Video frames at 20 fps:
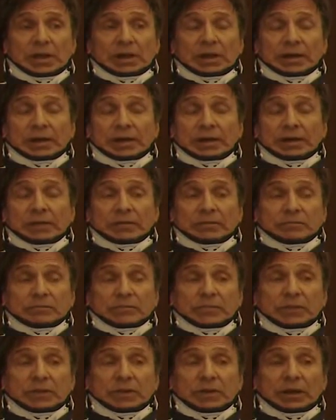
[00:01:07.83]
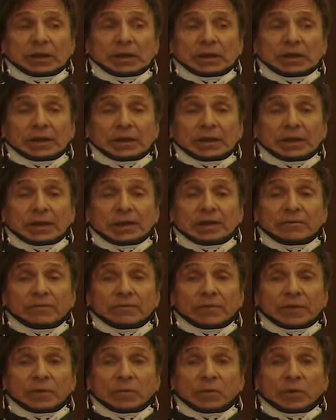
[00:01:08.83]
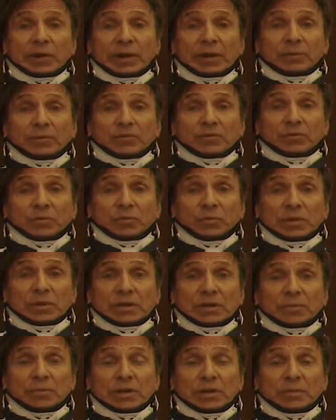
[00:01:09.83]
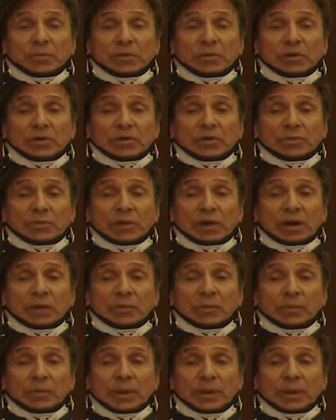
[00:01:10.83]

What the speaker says: None of them were able to really pinpoint the problem.